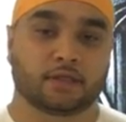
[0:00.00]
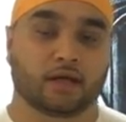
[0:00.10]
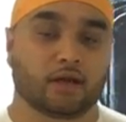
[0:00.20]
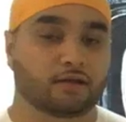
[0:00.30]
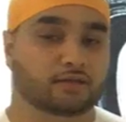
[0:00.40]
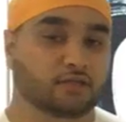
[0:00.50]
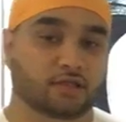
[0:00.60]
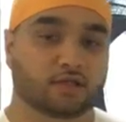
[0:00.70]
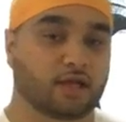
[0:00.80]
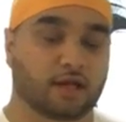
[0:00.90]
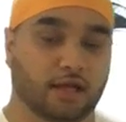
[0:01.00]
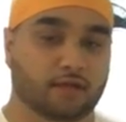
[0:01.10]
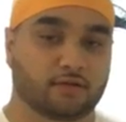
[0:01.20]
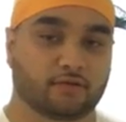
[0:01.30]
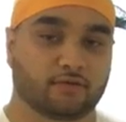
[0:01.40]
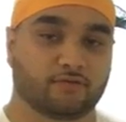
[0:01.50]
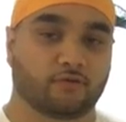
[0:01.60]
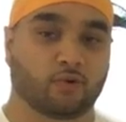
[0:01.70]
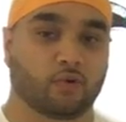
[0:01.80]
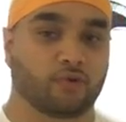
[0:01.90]
Now, Lala Jagat Narayan,
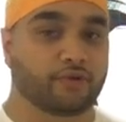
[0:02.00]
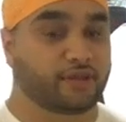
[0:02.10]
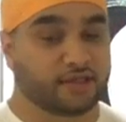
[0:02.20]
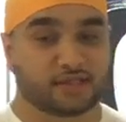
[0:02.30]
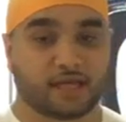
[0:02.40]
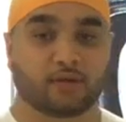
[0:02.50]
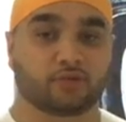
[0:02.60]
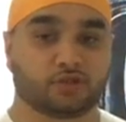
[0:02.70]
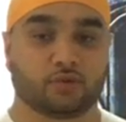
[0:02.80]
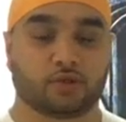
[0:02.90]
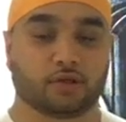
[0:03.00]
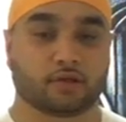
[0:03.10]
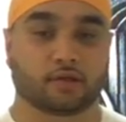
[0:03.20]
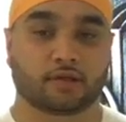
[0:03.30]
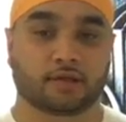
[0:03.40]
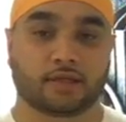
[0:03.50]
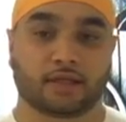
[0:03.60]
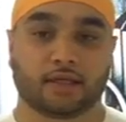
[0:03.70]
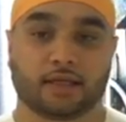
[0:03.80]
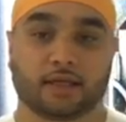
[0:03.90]
for the things that he was doing,
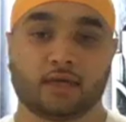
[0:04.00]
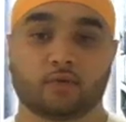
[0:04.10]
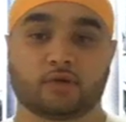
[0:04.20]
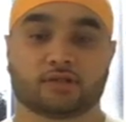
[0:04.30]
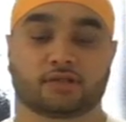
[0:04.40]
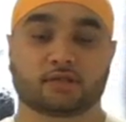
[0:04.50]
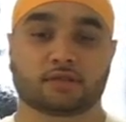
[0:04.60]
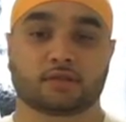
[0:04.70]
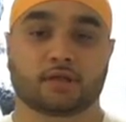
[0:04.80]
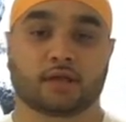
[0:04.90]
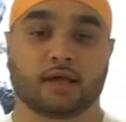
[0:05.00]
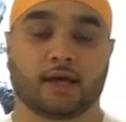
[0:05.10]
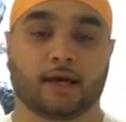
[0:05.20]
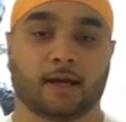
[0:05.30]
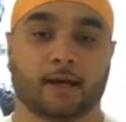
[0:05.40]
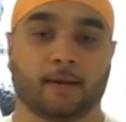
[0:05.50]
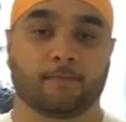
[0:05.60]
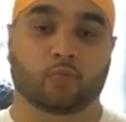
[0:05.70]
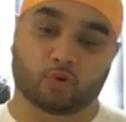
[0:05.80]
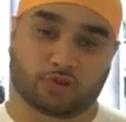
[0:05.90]
he was
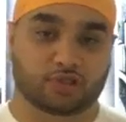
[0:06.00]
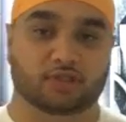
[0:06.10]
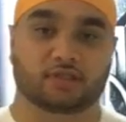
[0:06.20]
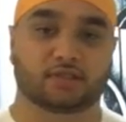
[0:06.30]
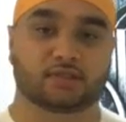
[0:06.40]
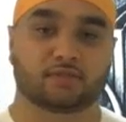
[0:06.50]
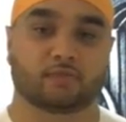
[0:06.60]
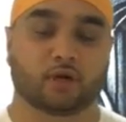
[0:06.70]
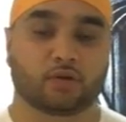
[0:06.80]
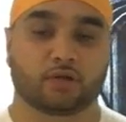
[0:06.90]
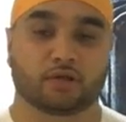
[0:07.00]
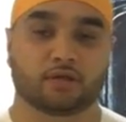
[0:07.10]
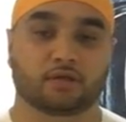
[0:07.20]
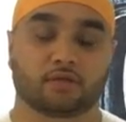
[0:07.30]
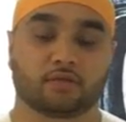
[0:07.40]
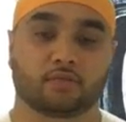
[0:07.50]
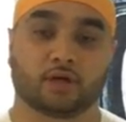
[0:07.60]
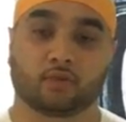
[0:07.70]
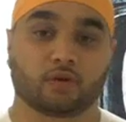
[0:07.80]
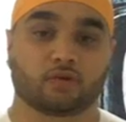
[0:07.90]
brought to justice by one of
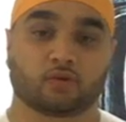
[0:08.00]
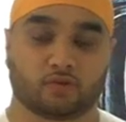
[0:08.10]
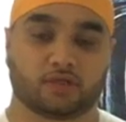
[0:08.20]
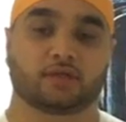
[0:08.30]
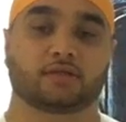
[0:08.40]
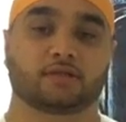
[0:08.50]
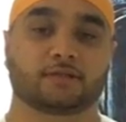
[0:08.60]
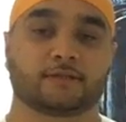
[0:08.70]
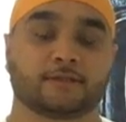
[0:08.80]
Guru Sikhs.